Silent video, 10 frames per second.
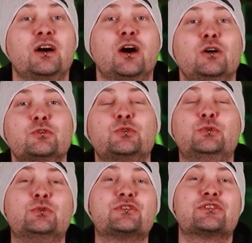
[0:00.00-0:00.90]
All
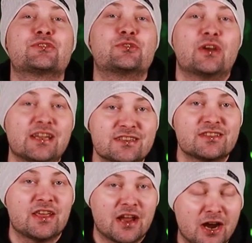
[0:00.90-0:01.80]
tools, as great
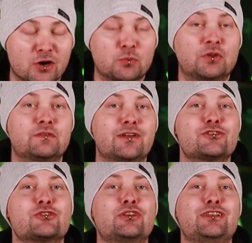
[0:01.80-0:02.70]
as they are, will
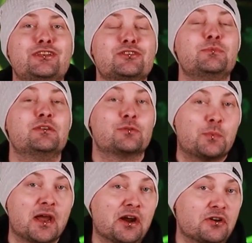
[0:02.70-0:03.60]
eventually need to be
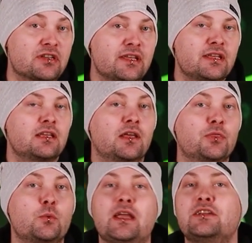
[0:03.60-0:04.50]
repaired,
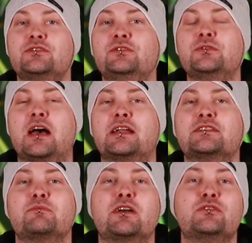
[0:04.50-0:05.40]
and the way to do that
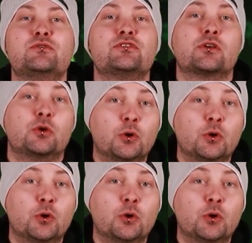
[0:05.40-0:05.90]
is by using